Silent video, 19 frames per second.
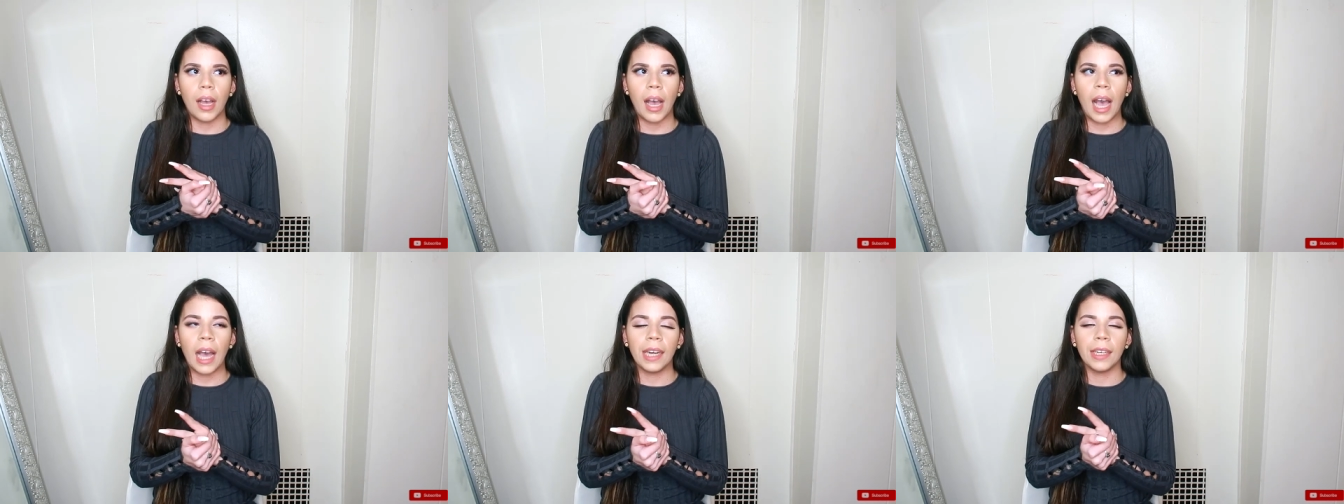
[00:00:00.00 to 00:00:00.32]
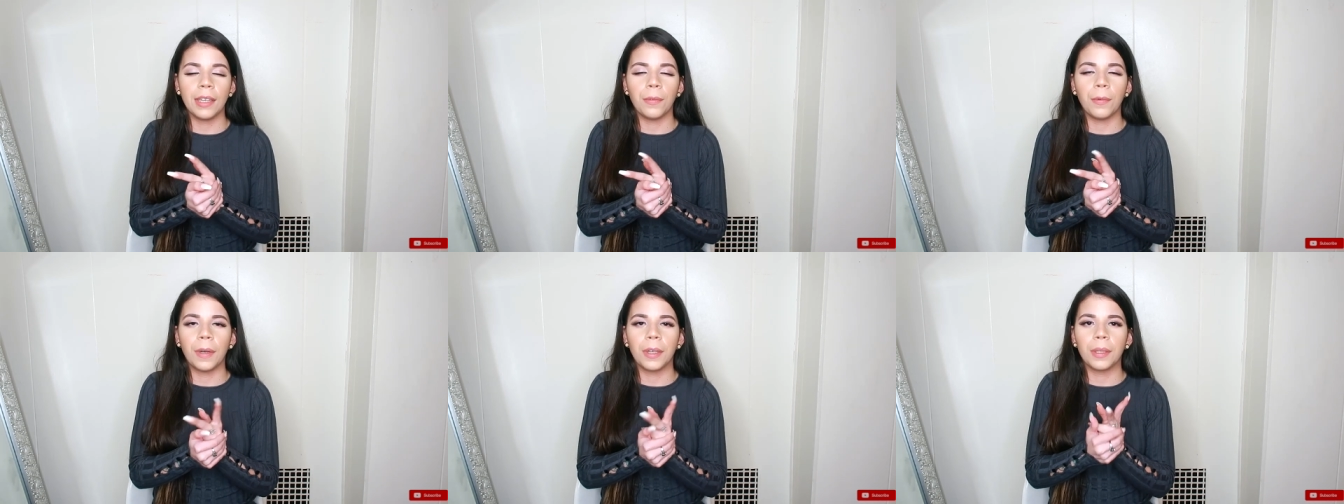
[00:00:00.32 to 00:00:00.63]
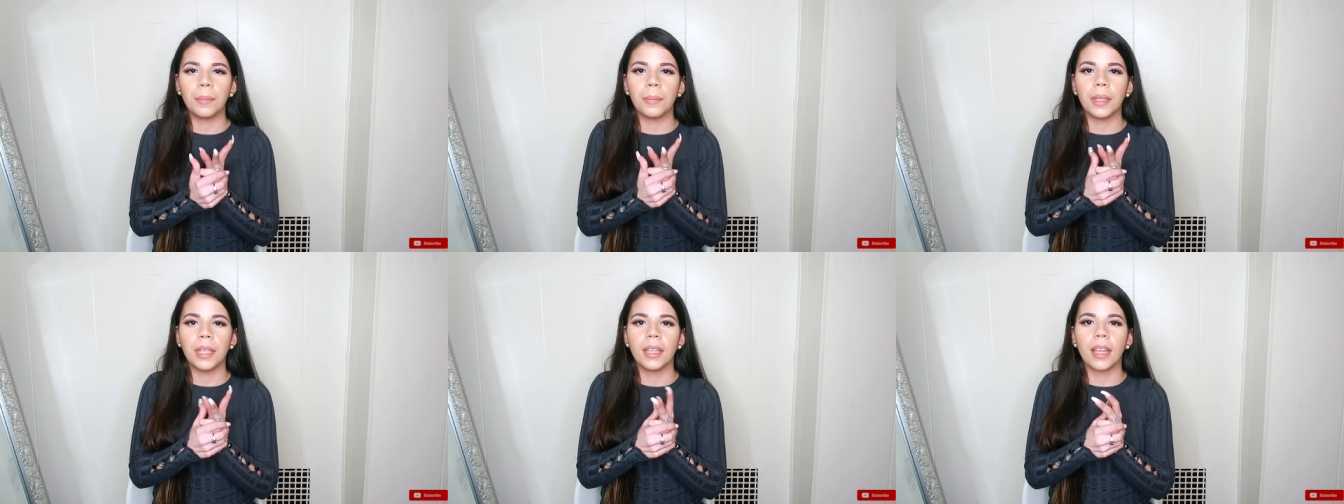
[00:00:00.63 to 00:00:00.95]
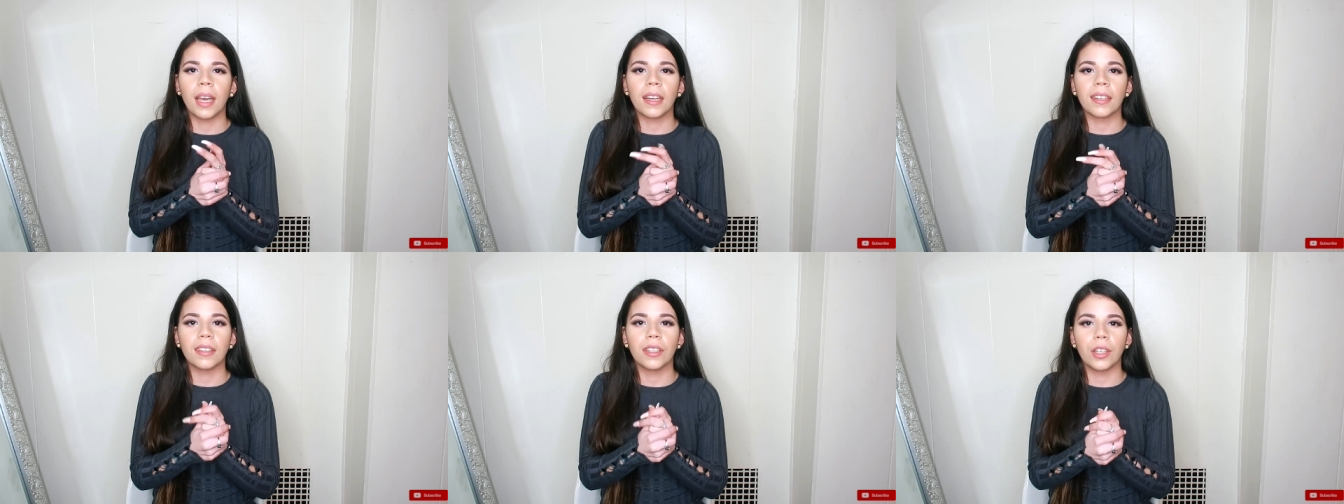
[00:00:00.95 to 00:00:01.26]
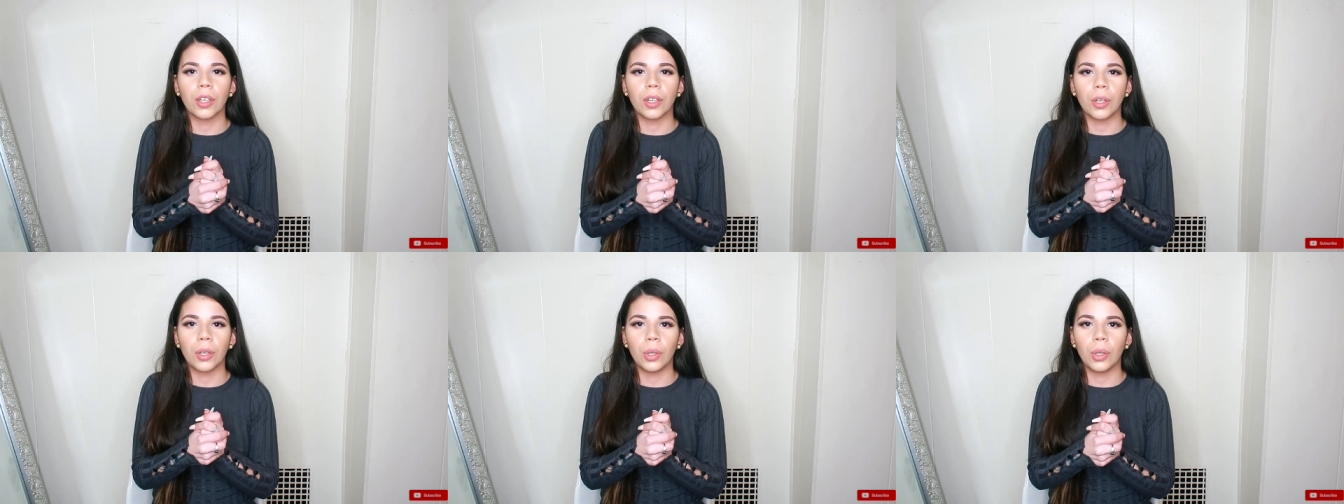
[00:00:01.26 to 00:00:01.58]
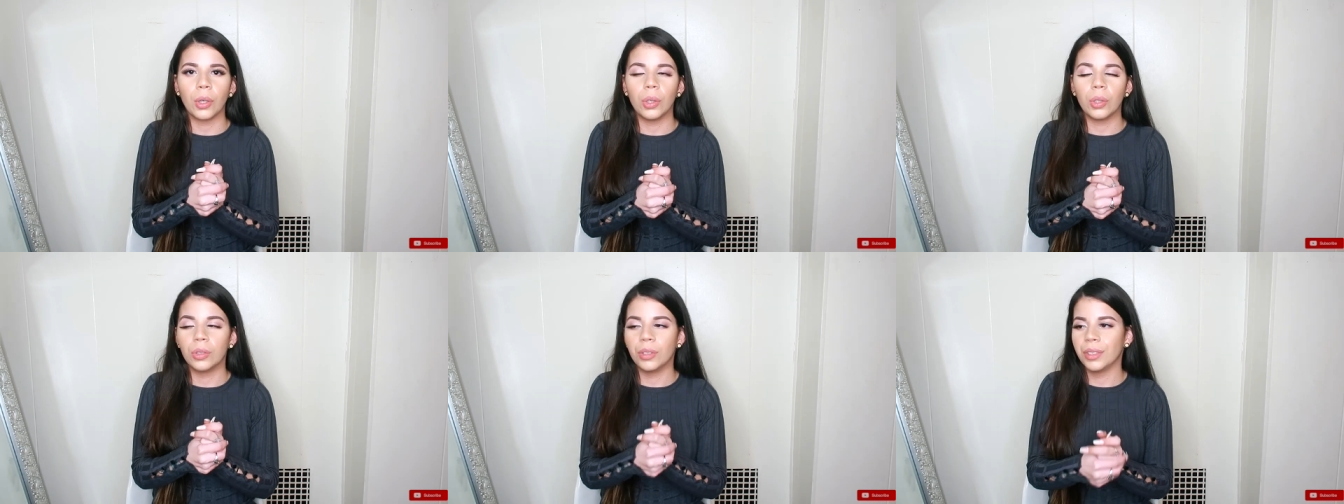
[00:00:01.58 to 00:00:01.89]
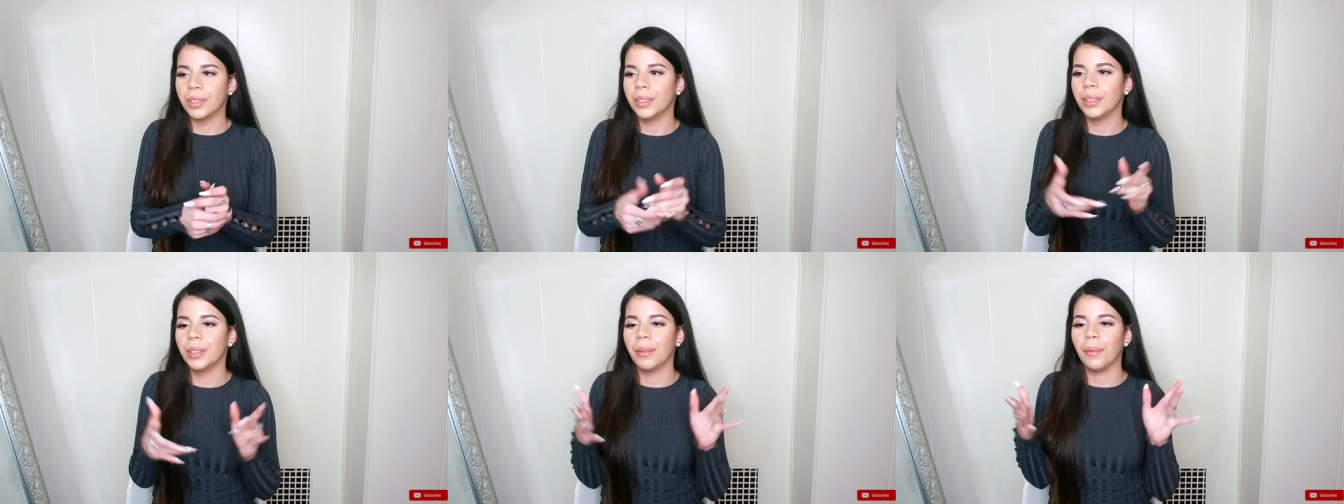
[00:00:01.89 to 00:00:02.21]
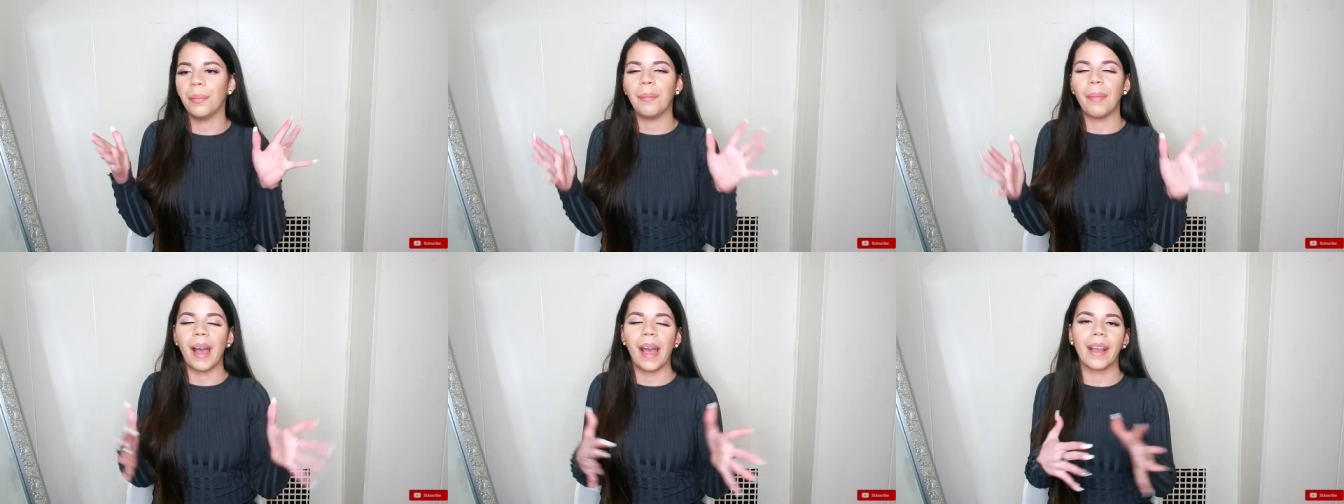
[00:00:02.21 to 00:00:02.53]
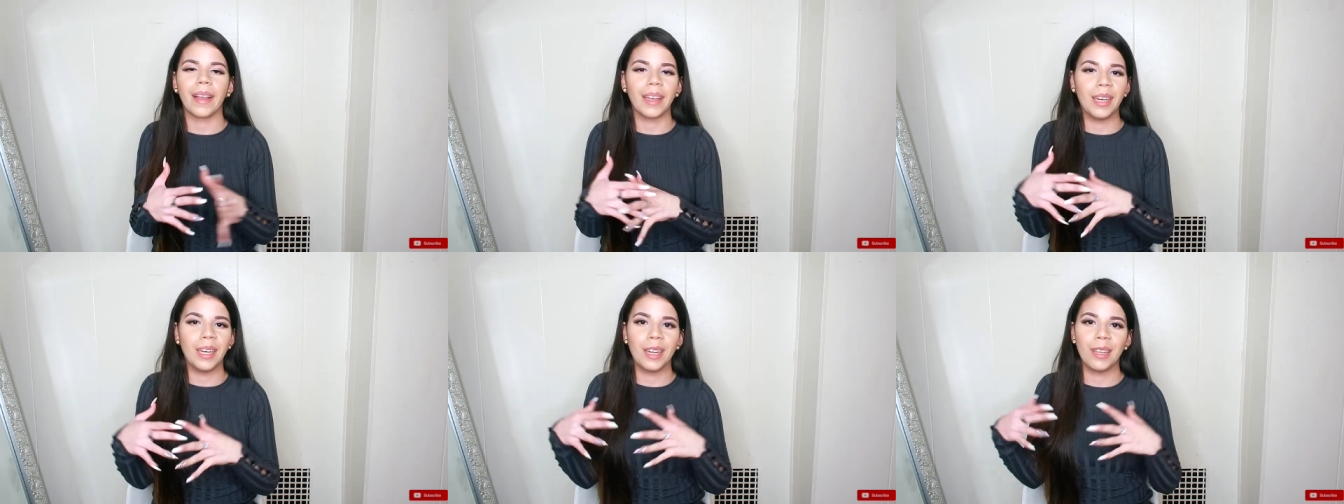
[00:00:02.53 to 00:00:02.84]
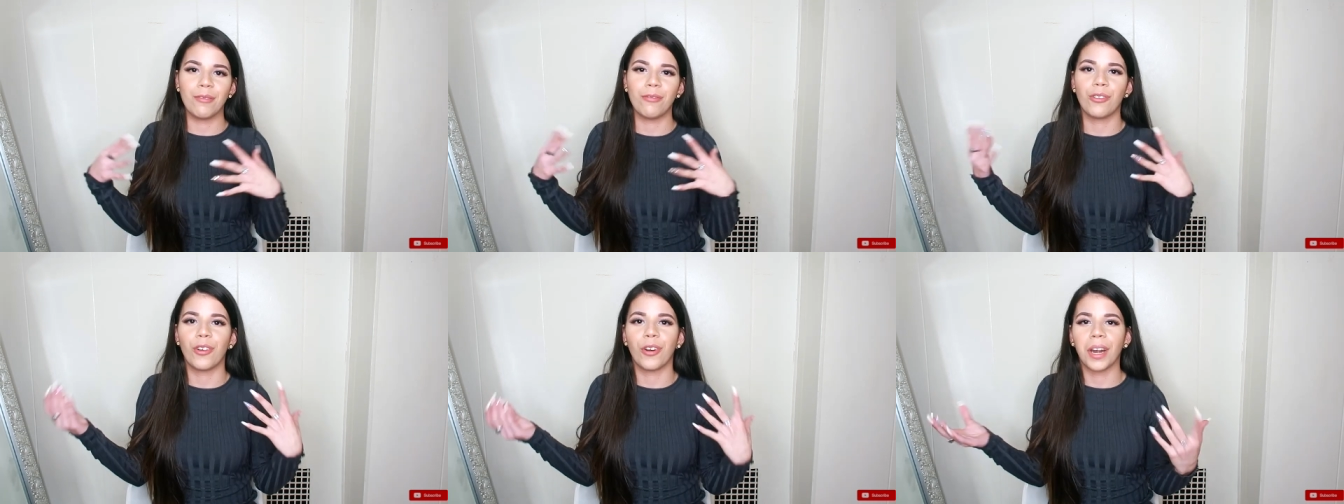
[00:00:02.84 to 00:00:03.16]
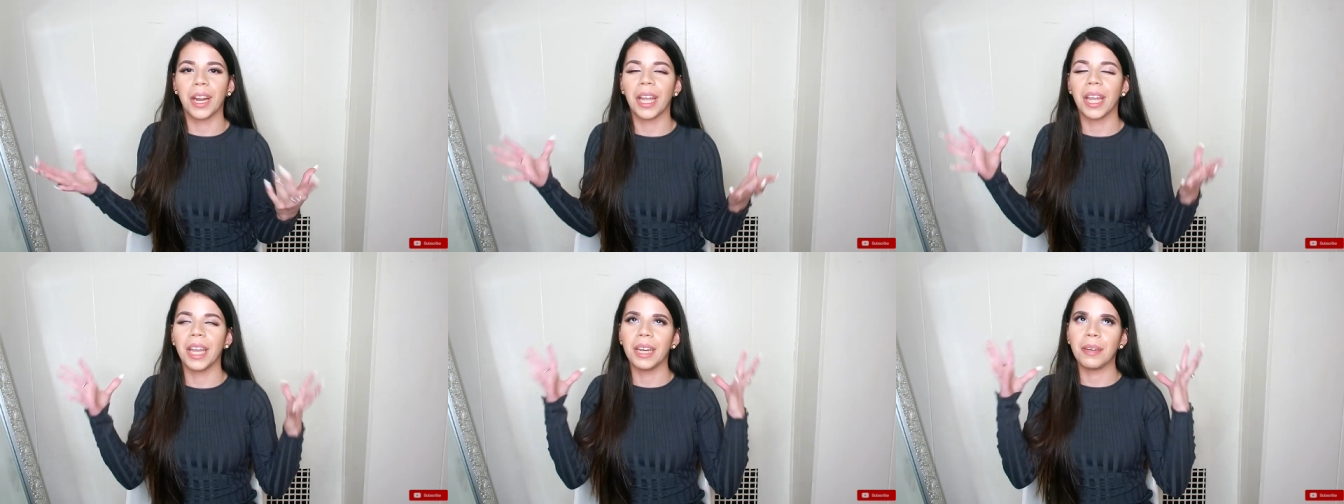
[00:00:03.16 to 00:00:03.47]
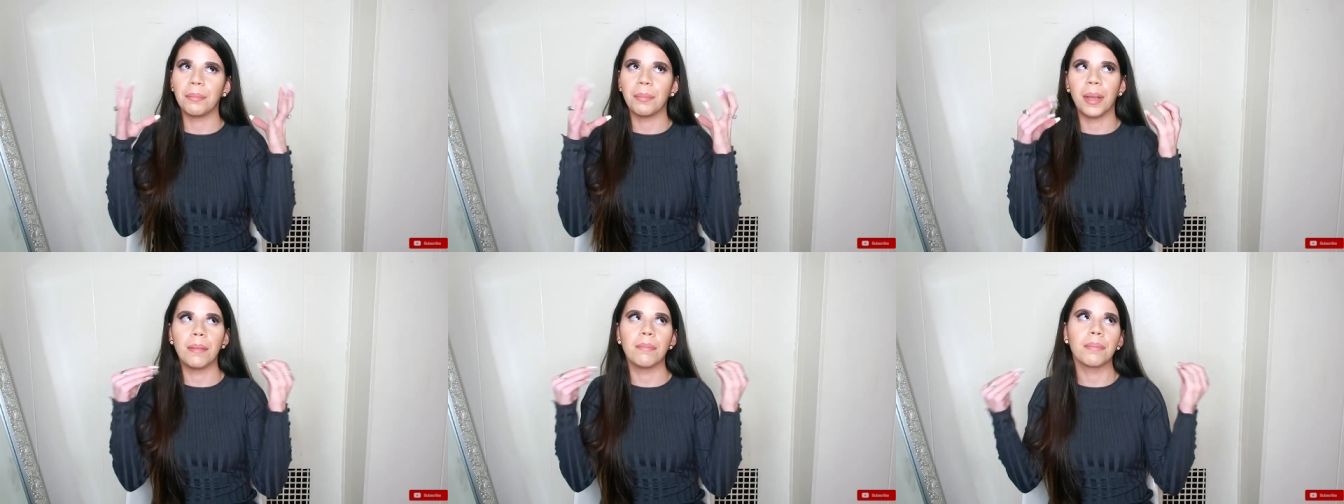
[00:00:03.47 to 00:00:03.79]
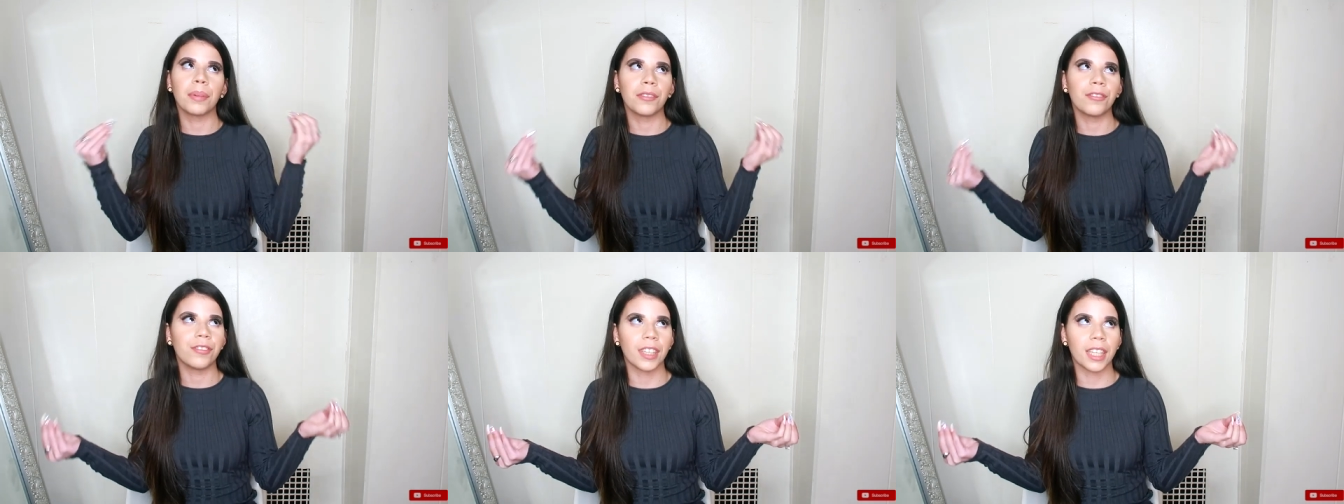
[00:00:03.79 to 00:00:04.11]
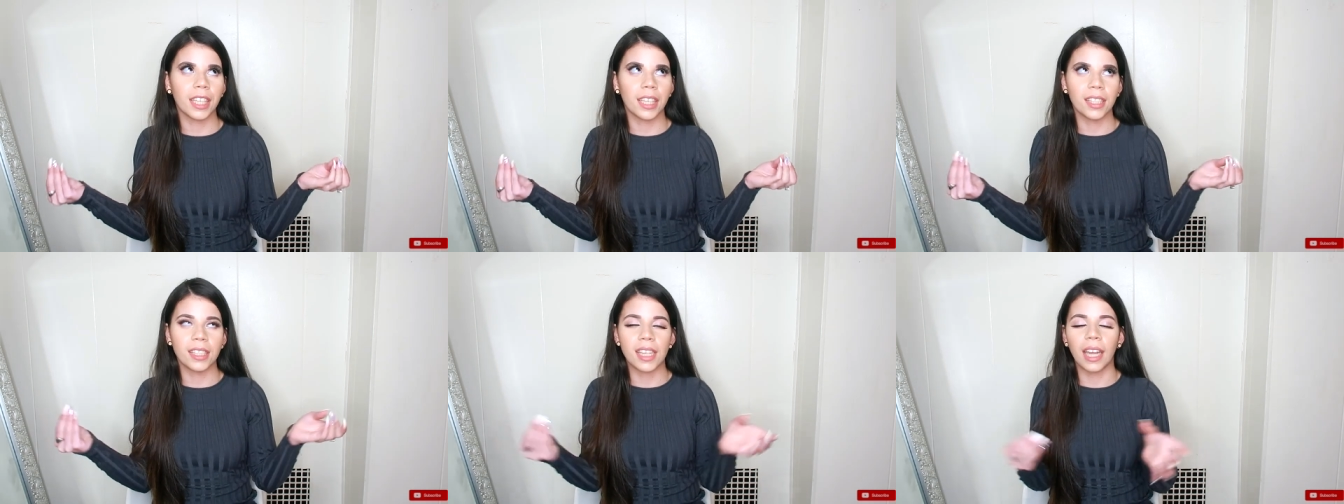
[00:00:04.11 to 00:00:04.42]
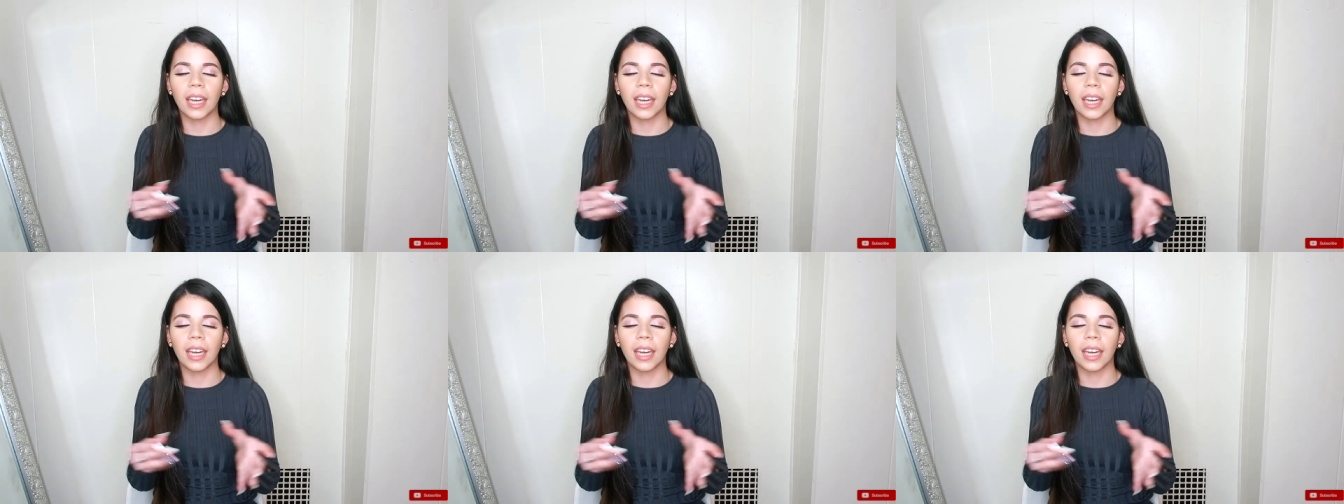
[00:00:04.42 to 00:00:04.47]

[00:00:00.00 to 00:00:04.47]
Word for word: I didn't want to be that girl back in eighth grade, pimple fades.